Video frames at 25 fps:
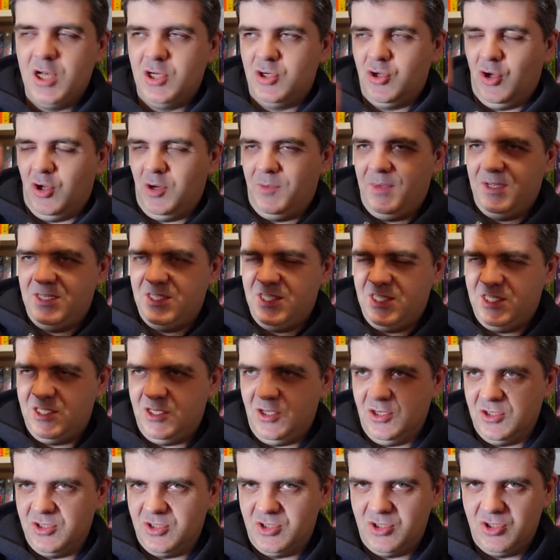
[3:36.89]
Don Ameche
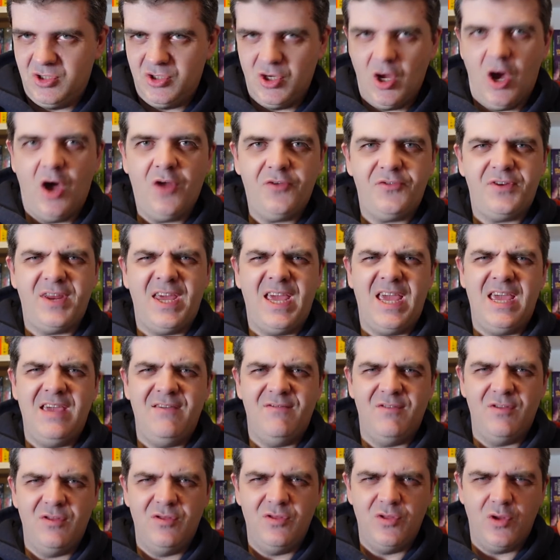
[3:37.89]
does not,
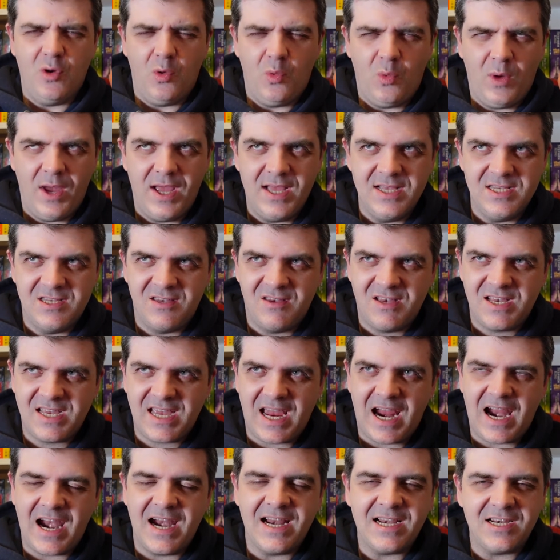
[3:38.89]
even though his
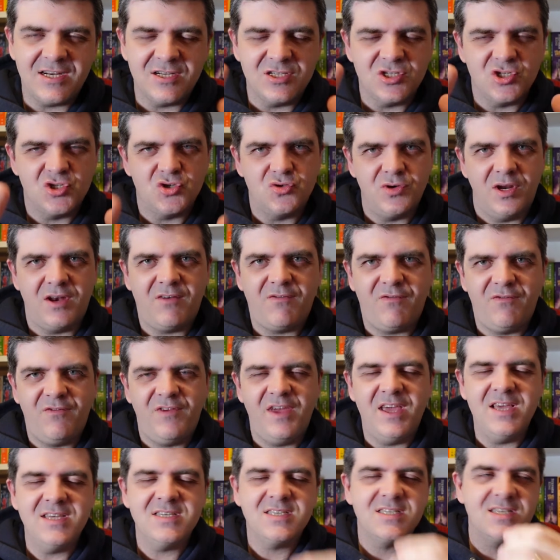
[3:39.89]
character is straight
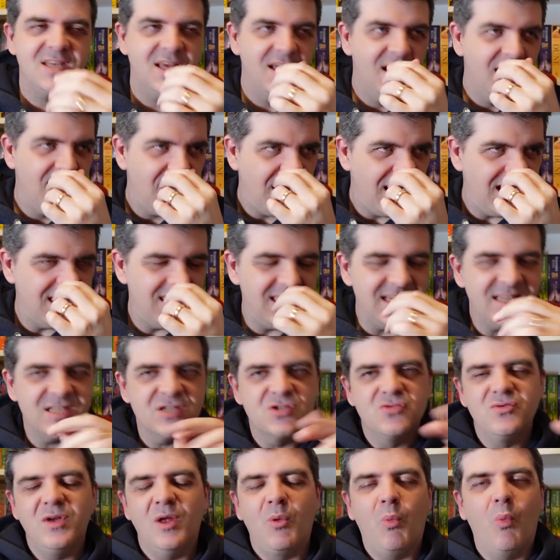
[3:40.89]
faced I think
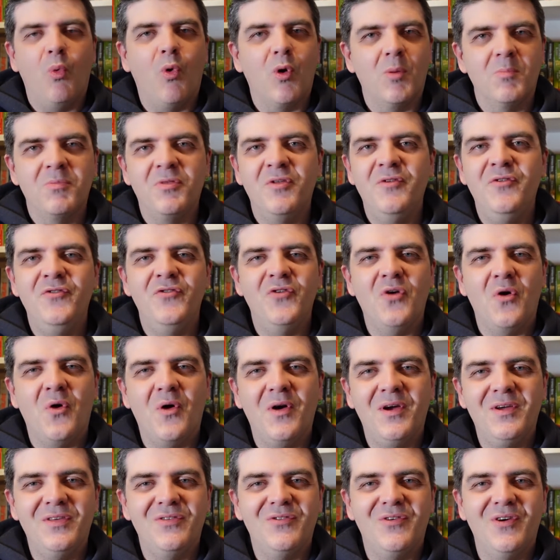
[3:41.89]
there's real warmth and
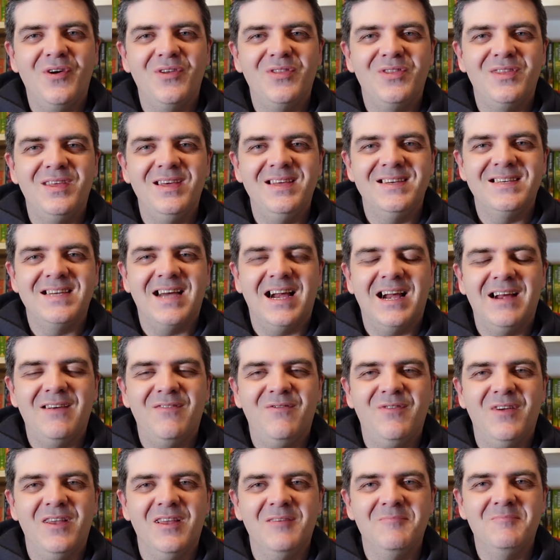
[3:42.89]
joy throughout the entire
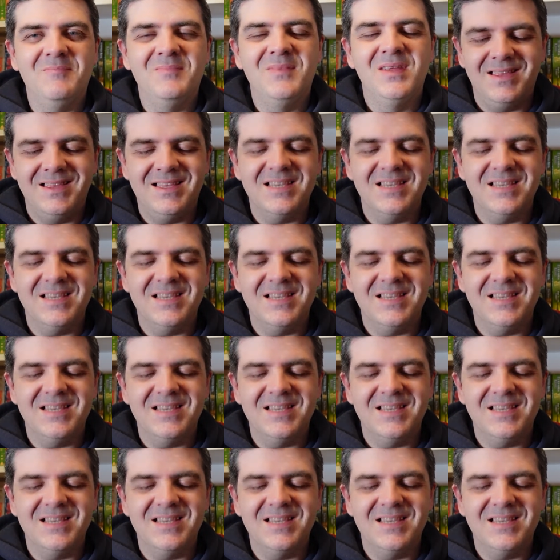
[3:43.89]
film.